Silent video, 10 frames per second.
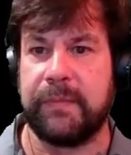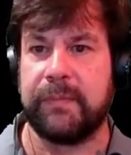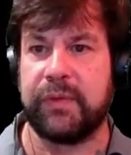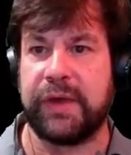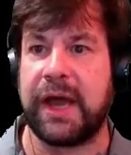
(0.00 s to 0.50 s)

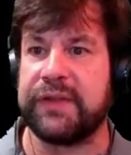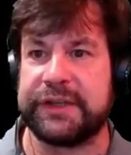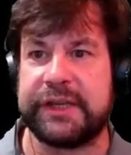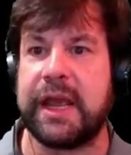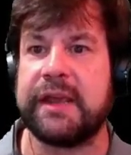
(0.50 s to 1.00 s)
The
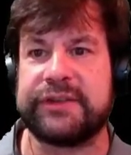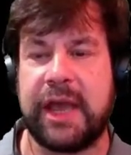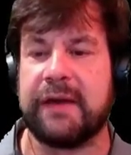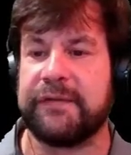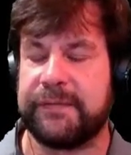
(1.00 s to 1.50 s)
TAs
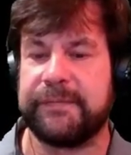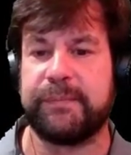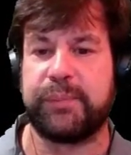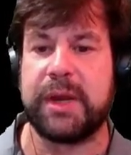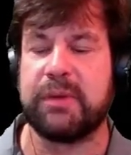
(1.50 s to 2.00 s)
have
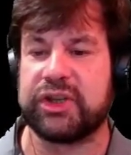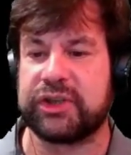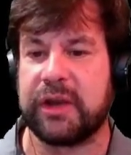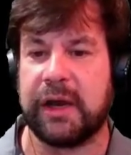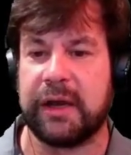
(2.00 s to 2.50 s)
pretty
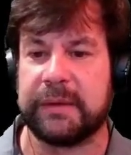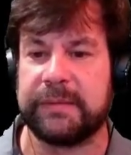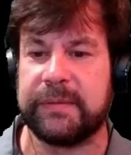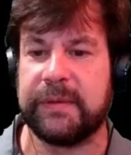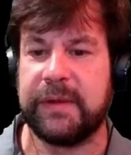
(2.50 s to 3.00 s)
much,
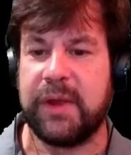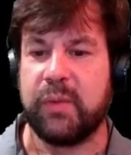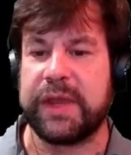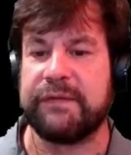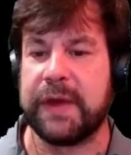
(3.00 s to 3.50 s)

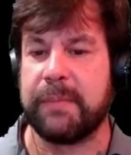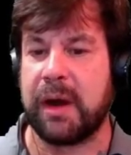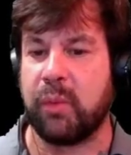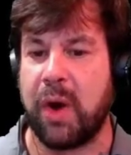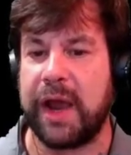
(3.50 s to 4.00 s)
we give them
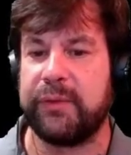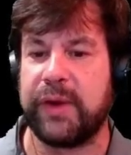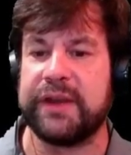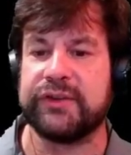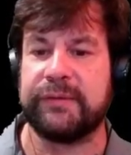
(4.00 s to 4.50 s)
a wide
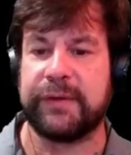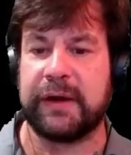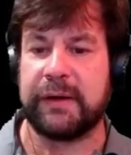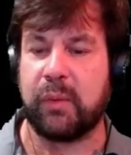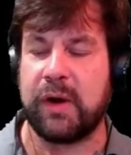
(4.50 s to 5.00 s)
range of,
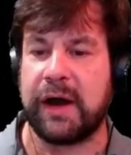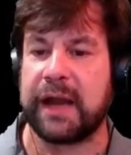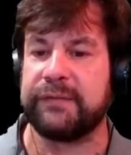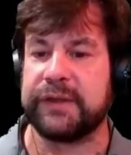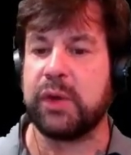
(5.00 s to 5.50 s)
a
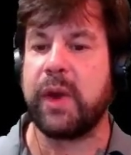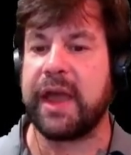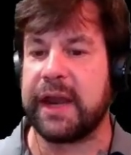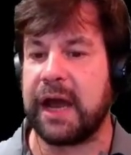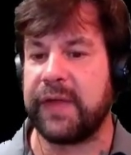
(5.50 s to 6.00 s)
lot of leeway
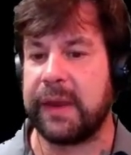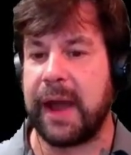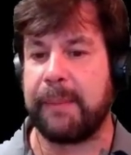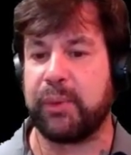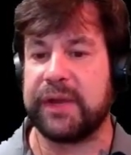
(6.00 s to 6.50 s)
on how they
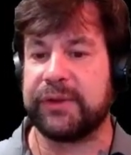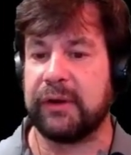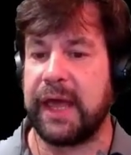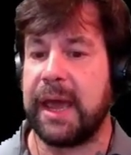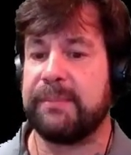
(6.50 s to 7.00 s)
operate their
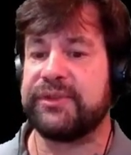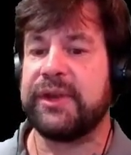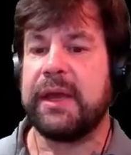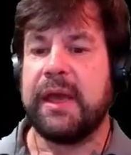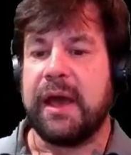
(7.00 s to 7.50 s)
labs.
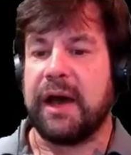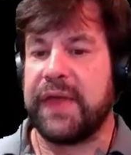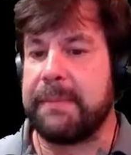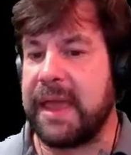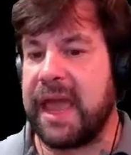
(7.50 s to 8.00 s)

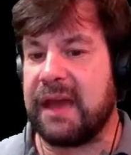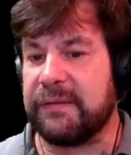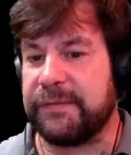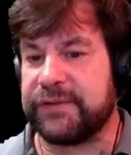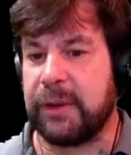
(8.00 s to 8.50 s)
They may
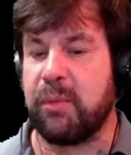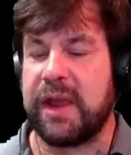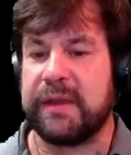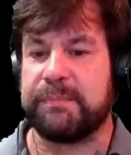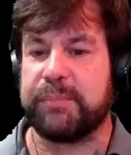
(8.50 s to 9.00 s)
have some
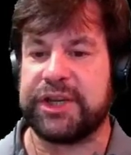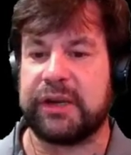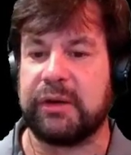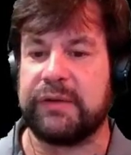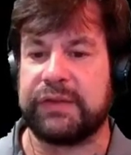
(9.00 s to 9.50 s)
way
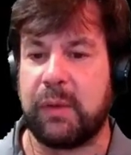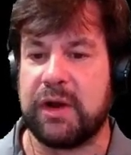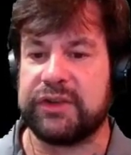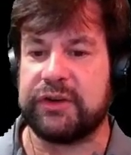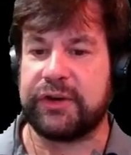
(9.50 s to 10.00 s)
particular that they
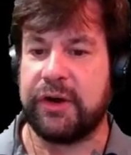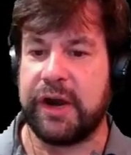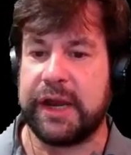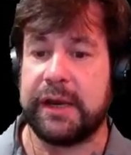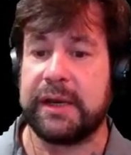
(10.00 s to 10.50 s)
want you to turn
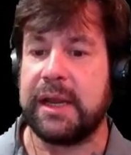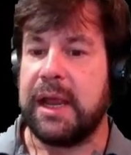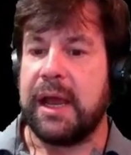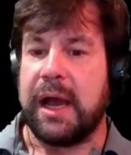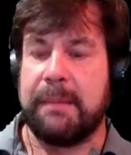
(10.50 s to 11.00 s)
it in.
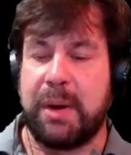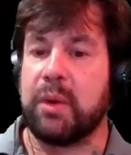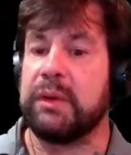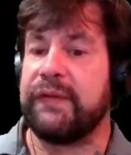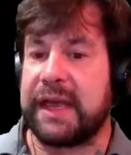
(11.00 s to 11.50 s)
But
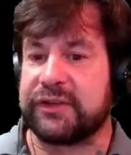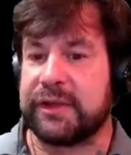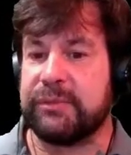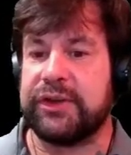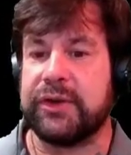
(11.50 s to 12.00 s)
what we've asked
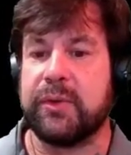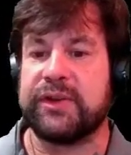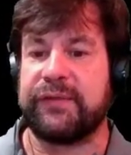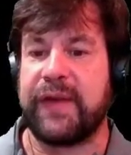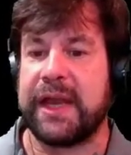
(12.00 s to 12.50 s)
them to do
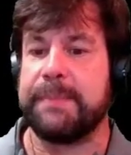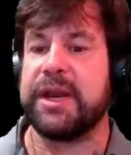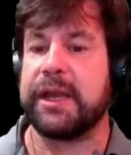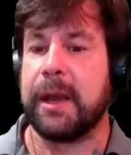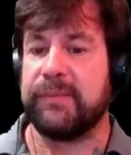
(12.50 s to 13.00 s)
is if
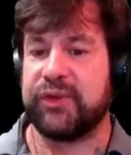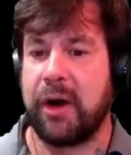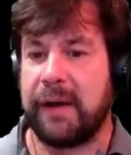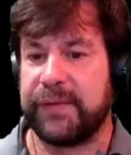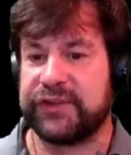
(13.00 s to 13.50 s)
anybody comes to
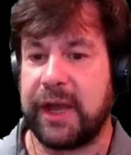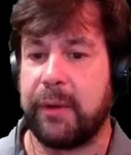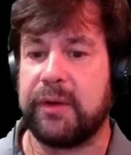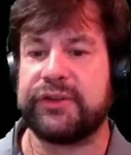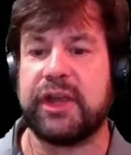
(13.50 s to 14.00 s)
office
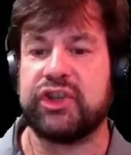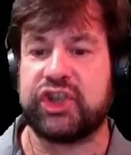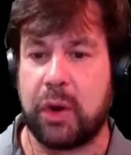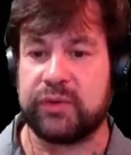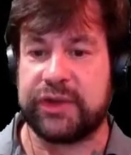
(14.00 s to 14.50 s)
hours and
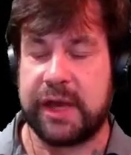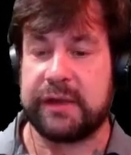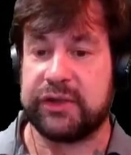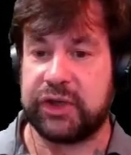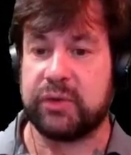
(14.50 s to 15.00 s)
shows
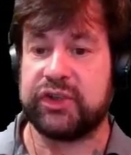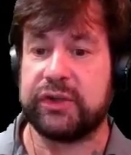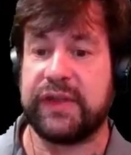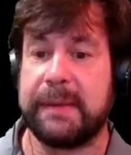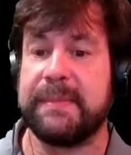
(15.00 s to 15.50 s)

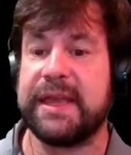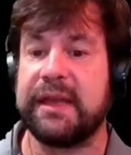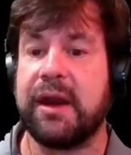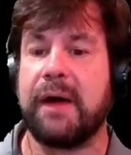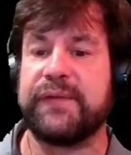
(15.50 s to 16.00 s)
them
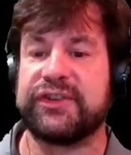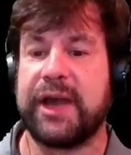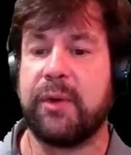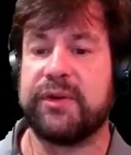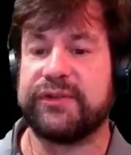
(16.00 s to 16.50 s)
in office
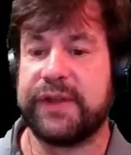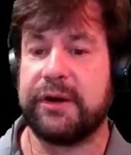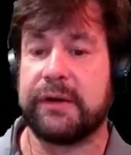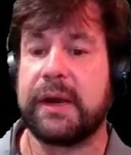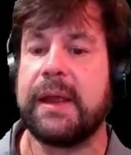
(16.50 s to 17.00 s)
hours
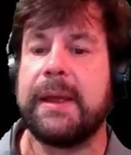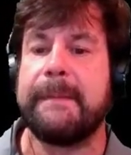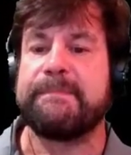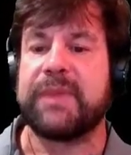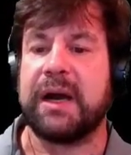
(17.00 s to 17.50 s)
their
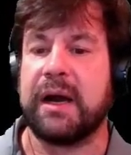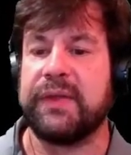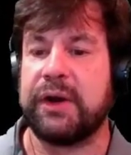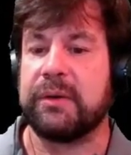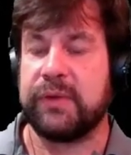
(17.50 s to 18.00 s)

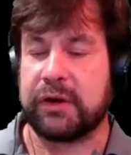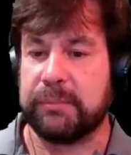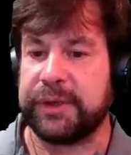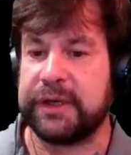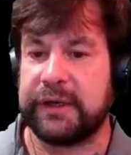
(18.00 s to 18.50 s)

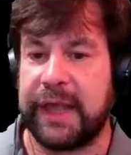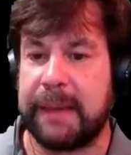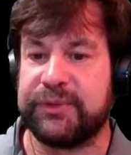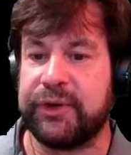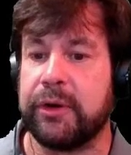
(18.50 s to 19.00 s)
completed
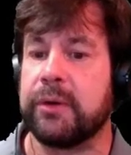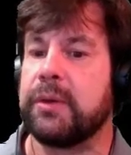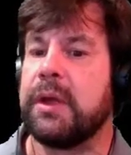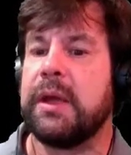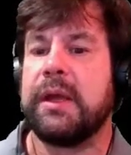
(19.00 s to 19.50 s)
Lab 0,
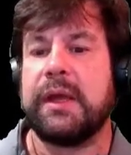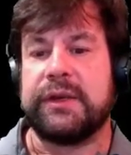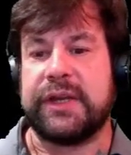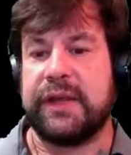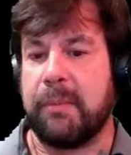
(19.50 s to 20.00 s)

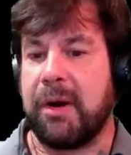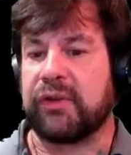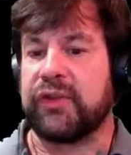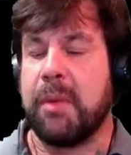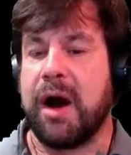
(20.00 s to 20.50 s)
to either
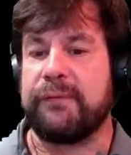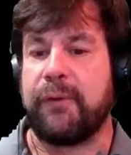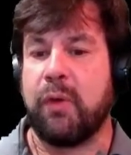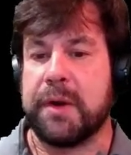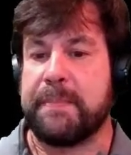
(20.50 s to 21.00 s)
mark them off
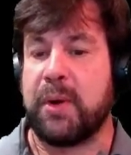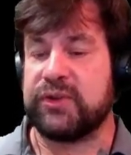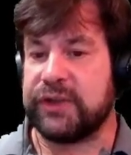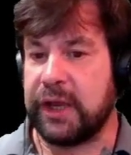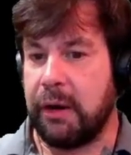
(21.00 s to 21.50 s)
or to
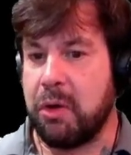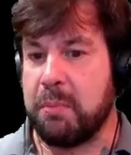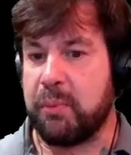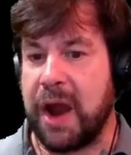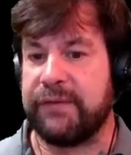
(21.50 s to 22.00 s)
post in our
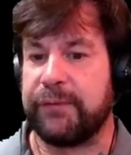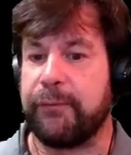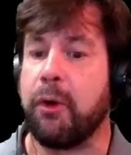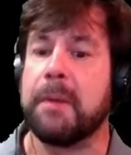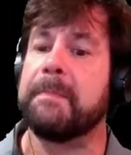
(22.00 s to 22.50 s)
own private
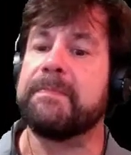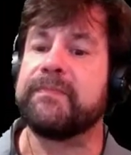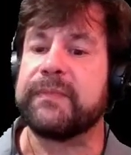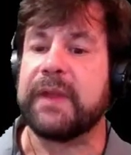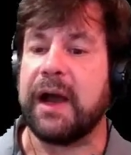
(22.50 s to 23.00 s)
forum
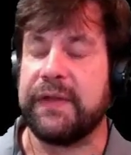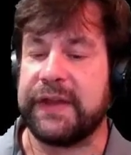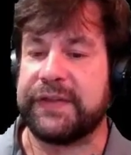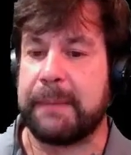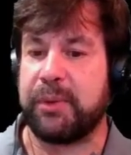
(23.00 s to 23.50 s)

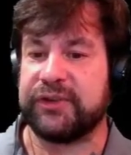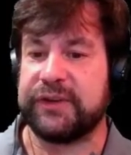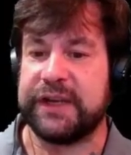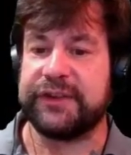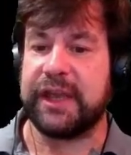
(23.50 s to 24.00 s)
that person needs to